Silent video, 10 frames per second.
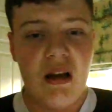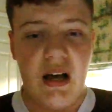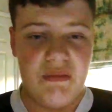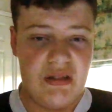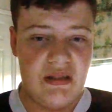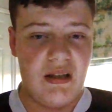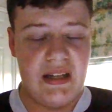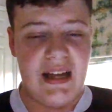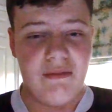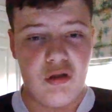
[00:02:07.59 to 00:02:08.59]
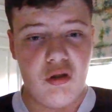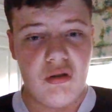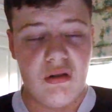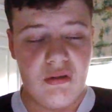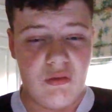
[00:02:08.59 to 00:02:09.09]
I think Turkey have a
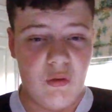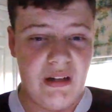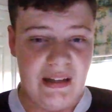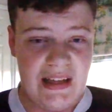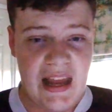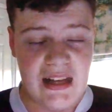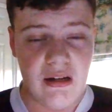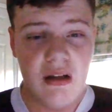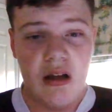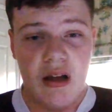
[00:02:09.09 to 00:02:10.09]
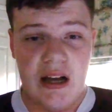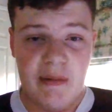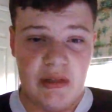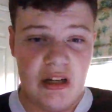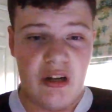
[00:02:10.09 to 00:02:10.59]
good squad again.
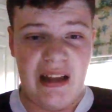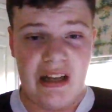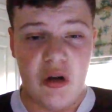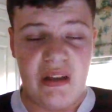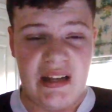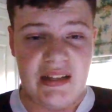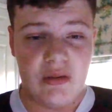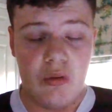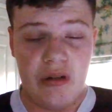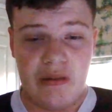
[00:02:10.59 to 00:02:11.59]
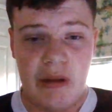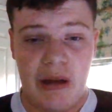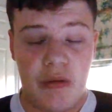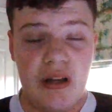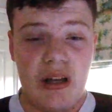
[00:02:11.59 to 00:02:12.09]
You know, that goal that they scored as
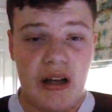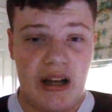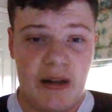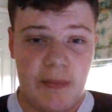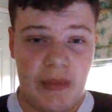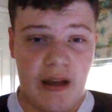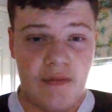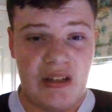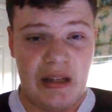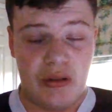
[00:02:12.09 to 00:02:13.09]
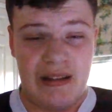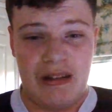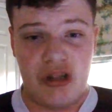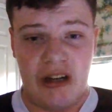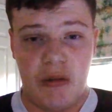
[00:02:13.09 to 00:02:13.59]
well, I think that was against
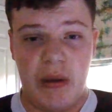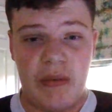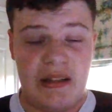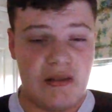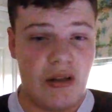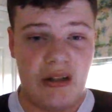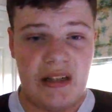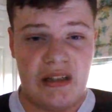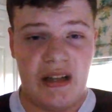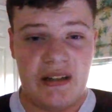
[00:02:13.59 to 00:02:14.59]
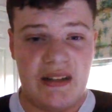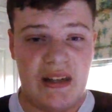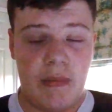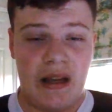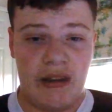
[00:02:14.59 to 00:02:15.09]
the Czech Republic. So clean, like I said in
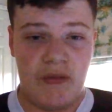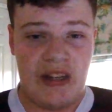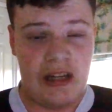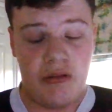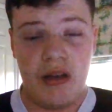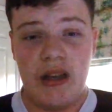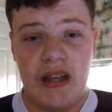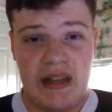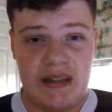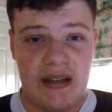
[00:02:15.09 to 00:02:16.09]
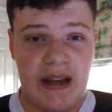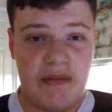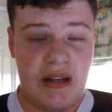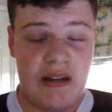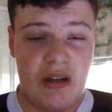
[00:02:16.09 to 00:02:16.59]
my other video, into the left
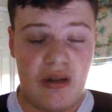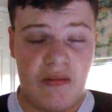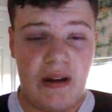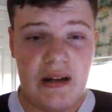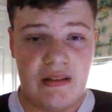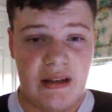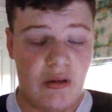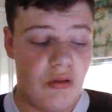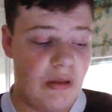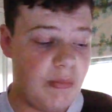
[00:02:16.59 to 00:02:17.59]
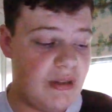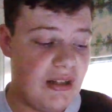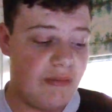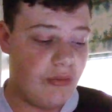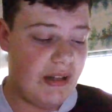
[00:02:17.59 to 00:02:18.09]
and into the right side corner.
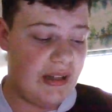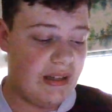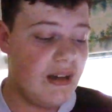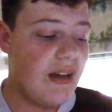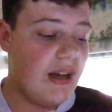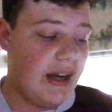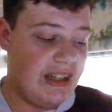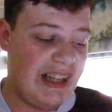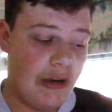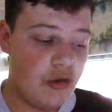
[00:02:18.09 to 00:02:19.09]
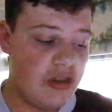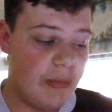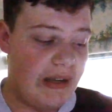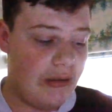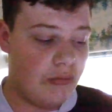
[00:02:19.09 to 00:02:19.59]
Beautiful kick. And yeah, Austria
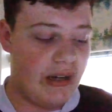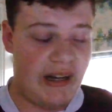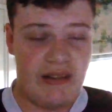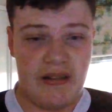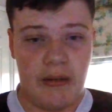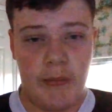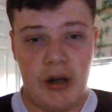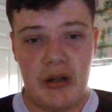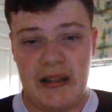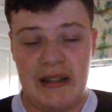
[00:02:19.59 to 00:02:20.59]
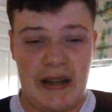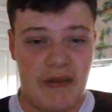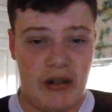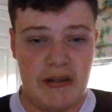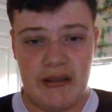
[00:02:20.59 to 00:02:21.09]
played alright against Poland and the
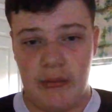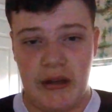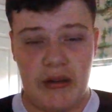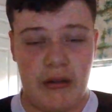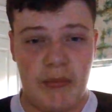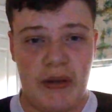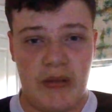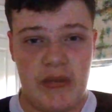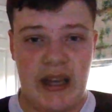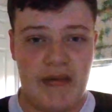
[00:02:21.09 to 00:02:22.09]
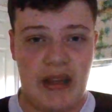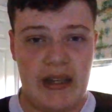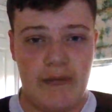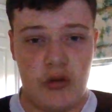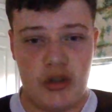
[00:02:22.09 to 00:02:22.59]
Netherlands as well, though. But yeah, thank you
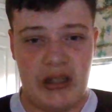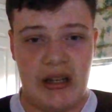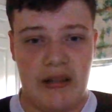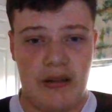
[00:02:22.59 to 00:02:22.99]
for watching, guys.